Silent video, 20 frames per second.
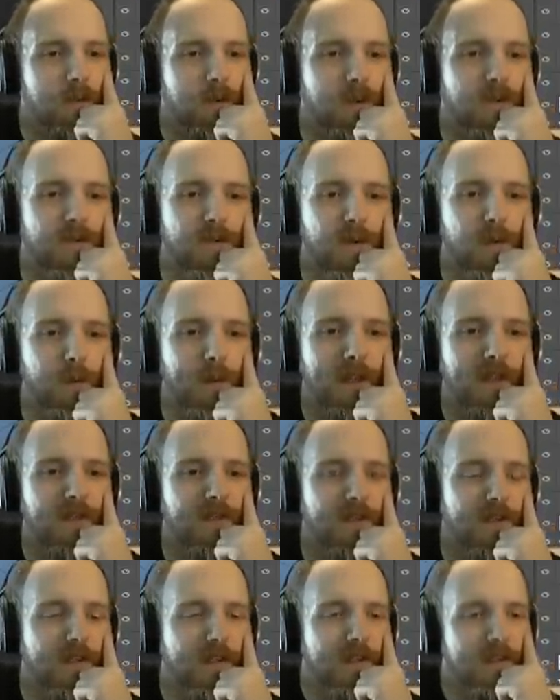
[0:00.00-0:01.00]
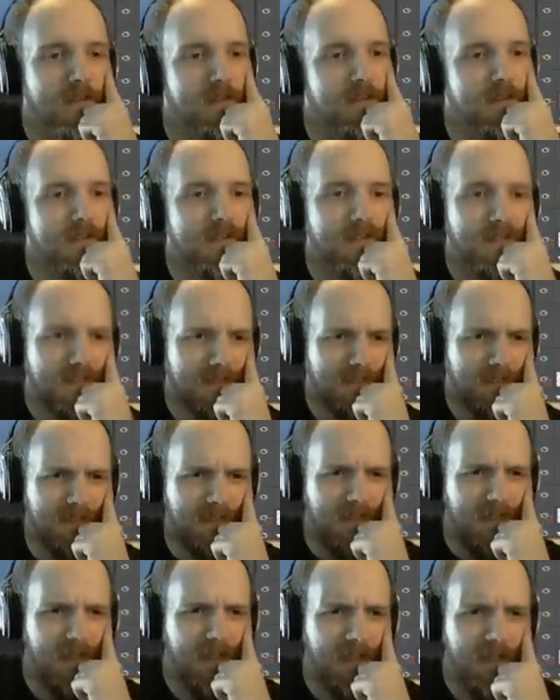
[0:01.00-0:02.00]
was formerly a city,
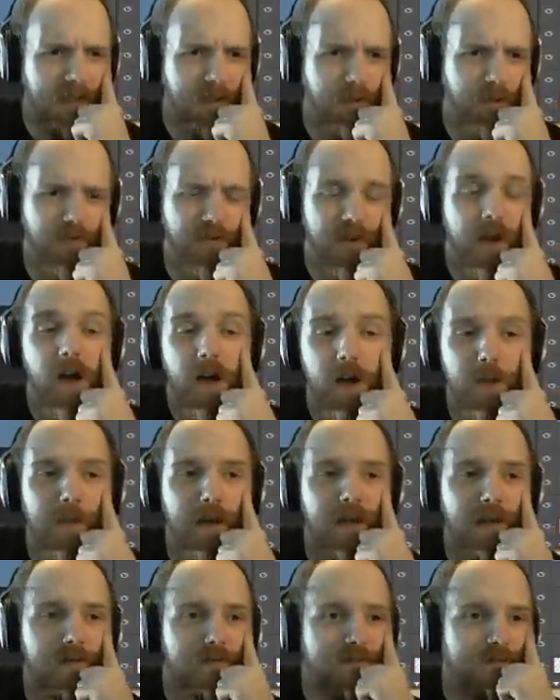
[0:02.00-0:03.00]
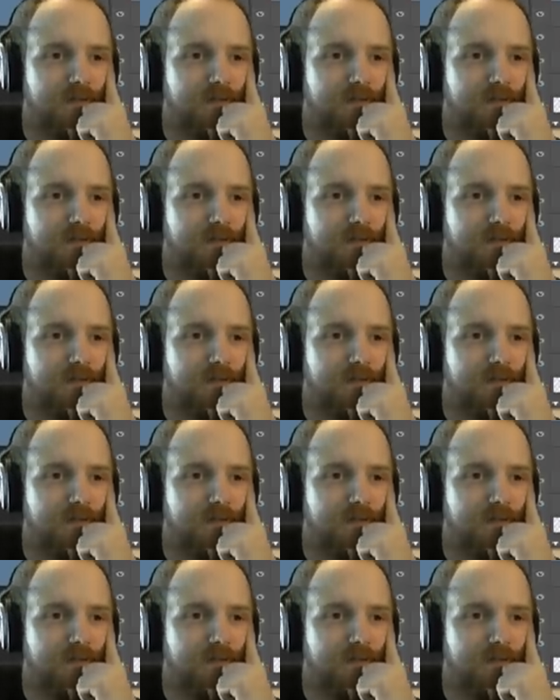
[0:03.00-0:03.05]
uh, was a harbour.